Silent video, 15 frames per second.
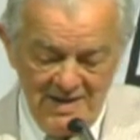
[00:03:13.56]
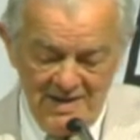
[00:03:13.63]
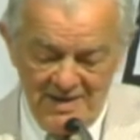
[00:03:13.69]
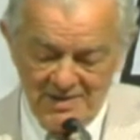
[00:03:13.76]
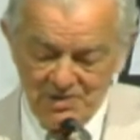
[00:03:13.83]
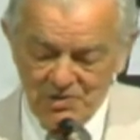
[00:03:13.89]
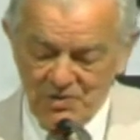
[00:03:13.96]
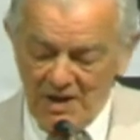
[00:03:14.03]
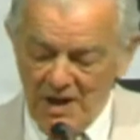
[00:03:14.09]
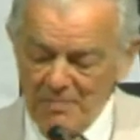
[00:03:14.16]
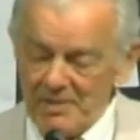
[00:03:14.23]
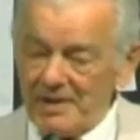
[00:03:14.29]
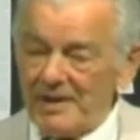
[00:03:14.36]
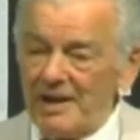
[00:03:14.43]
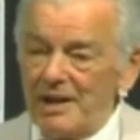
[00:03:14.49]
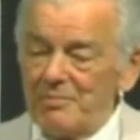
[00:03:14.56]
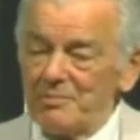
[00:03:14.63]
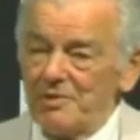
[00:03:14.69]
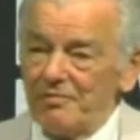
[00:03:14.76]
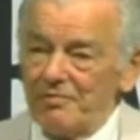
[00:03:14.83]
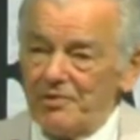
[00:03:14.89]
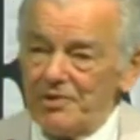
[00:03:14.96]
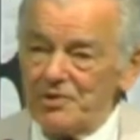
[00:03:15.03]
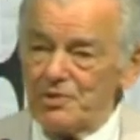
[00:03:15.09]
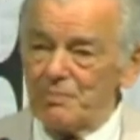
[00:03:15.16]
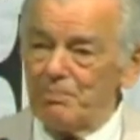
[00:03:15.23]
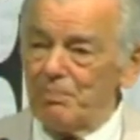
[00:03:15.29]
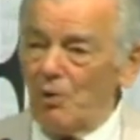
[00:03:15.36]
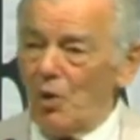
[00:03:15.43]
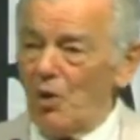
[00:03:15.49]
And so I became the
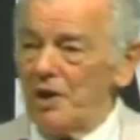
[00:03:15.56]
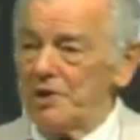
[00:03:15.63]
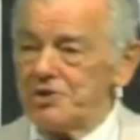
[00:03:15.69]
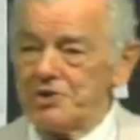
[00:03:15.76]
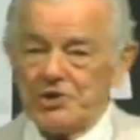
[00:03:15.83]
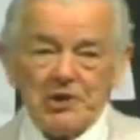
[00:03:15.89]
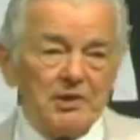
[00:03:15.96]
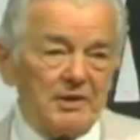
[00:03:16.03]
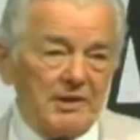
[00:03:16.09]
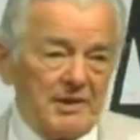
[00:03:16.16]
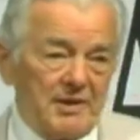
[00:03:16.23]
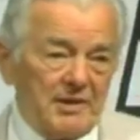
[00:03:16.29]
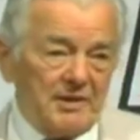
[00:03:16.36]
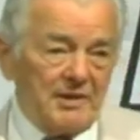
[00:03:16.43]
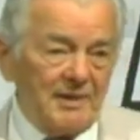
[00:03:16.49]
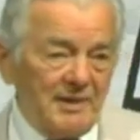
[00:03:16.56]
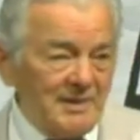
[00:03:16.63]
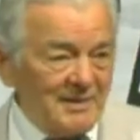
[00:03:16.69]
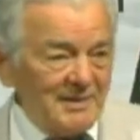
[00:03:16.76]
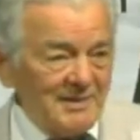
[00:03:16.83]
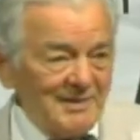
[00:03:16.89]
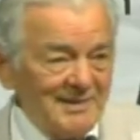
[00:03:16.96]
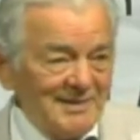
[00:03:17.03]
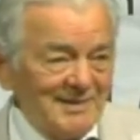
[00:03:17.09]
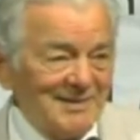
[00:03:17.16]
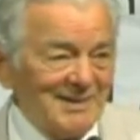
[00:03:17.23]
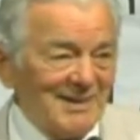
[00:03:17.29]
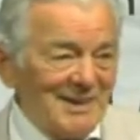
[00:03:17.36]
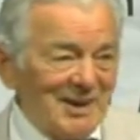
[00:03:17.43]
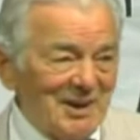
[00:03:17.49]
first boy cheerleader
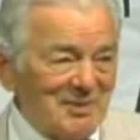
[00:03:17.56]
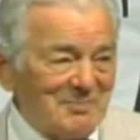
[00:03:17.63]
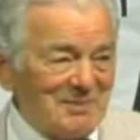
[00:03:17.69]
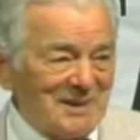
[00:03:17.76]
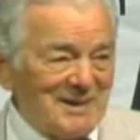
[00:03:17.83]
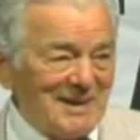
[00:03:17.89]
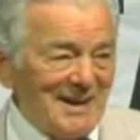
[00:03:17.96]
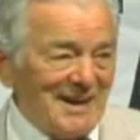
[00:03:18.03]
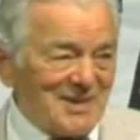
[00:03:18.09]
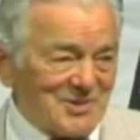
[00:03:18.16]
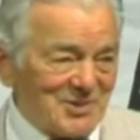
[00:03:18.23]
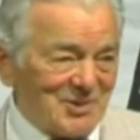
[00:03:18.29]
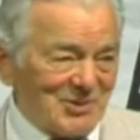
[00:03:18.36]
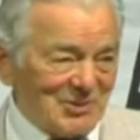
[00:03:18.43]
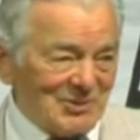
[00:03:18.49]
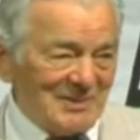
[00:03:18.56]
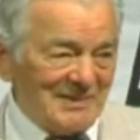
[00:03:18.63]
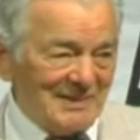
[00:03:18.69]
at Alpena High School.